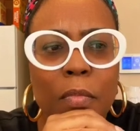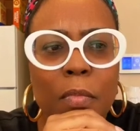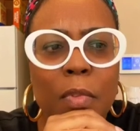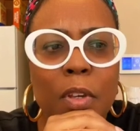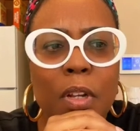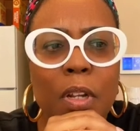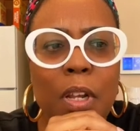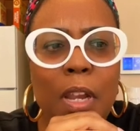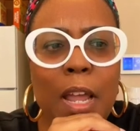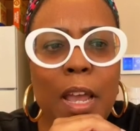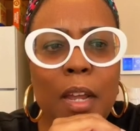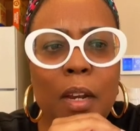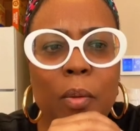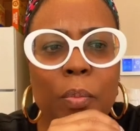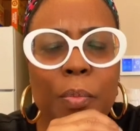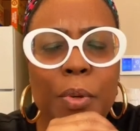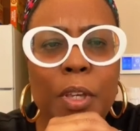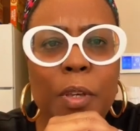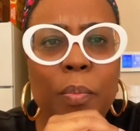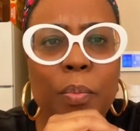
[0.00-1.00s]
a lot
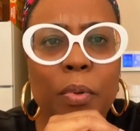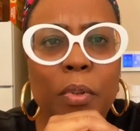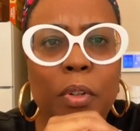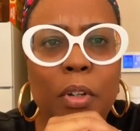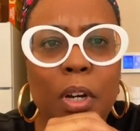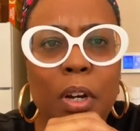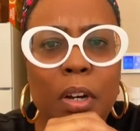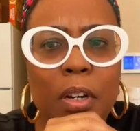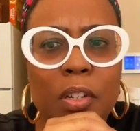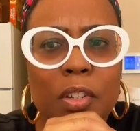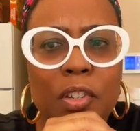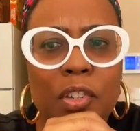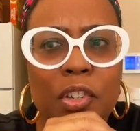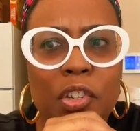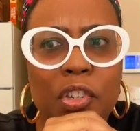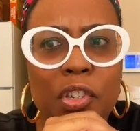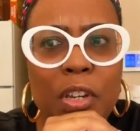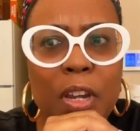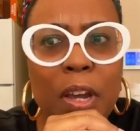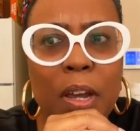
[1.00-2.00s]
of people are
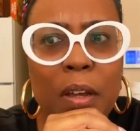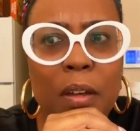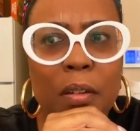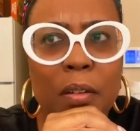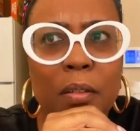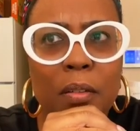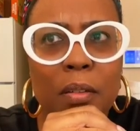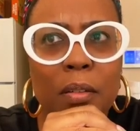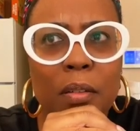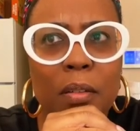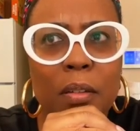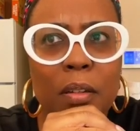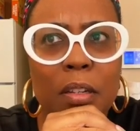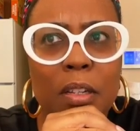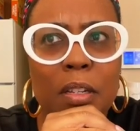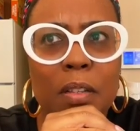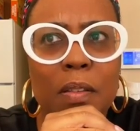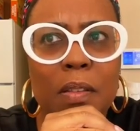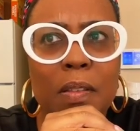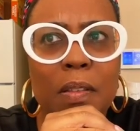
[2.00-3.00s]
shocked
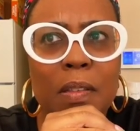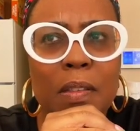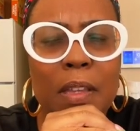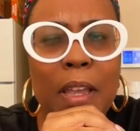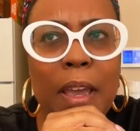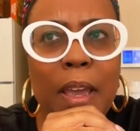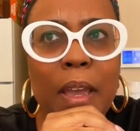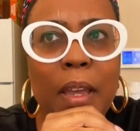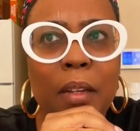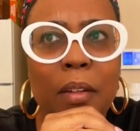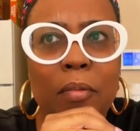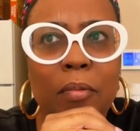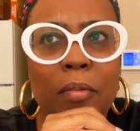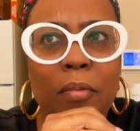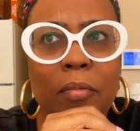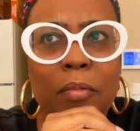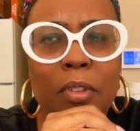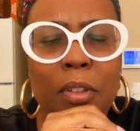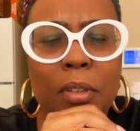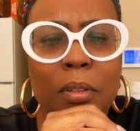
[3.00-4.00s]
and
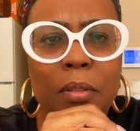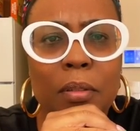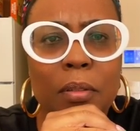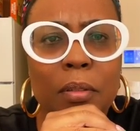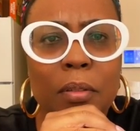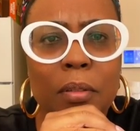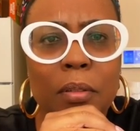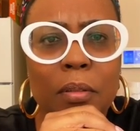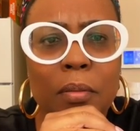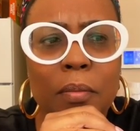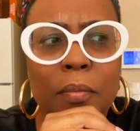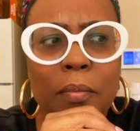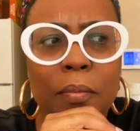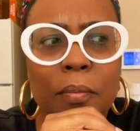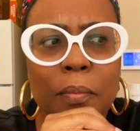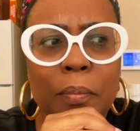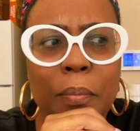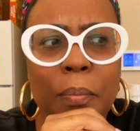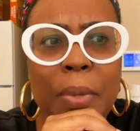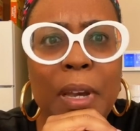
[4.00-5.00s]
saddened
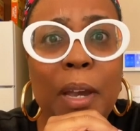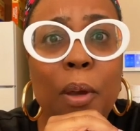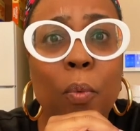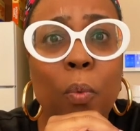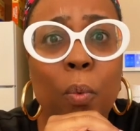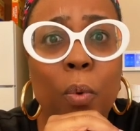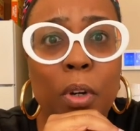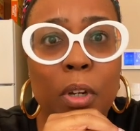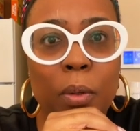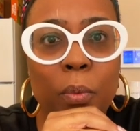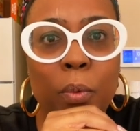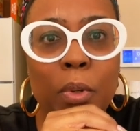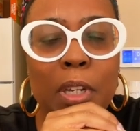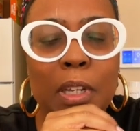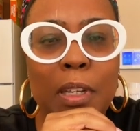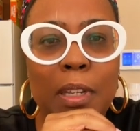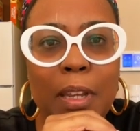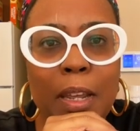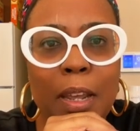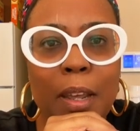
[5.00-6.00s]
by what
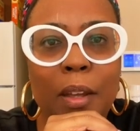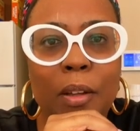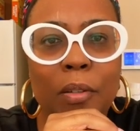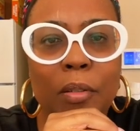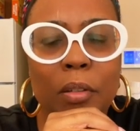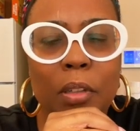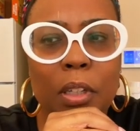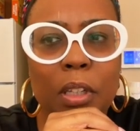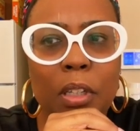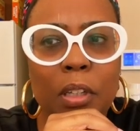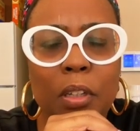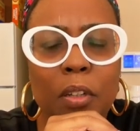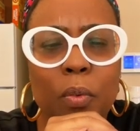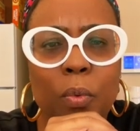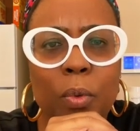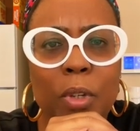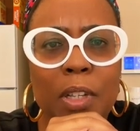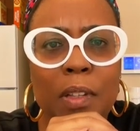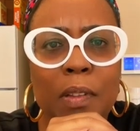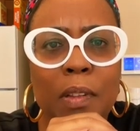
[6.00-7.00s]
went down in
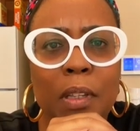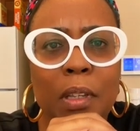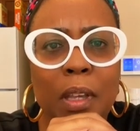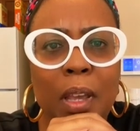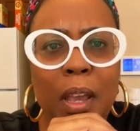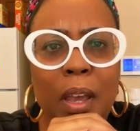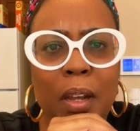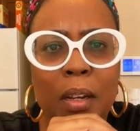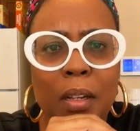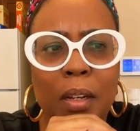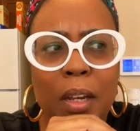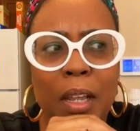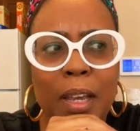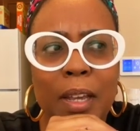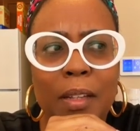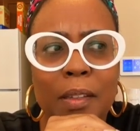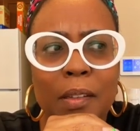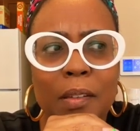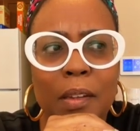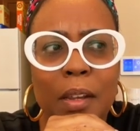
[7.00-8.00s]
Louisiana
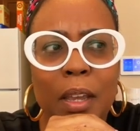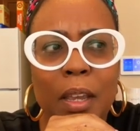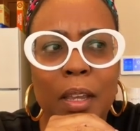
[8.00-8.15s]
last night.